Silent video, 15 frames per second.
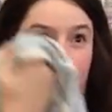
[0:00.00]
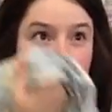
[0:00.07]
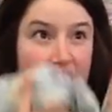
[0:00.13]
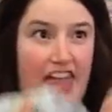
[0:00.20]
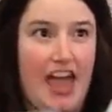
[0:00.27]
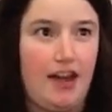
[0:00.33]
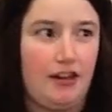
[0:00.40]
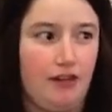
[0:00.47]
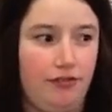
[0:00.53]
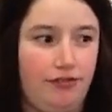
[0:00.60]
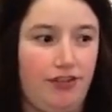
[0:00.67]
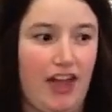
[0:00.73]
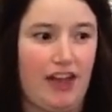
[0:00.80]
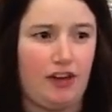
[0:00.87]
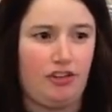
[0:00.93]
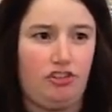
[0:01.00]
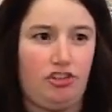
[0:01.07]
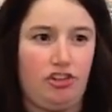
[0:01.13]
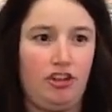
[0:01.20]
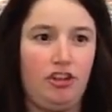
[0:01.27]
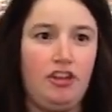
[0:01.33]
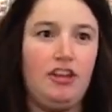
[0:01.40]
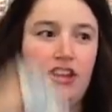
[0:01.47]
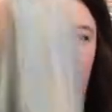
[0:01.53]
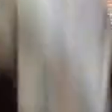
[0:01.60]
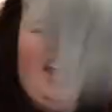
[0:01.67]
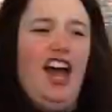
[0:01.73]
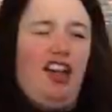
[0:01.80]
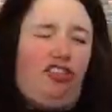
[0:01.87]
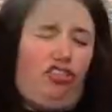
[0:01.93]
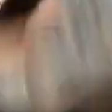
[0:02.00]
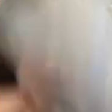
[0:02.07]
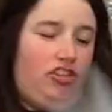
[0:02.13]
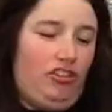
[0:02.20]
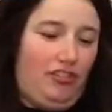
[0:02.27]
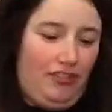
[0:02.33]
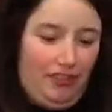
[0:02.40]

for the added effect. Yes!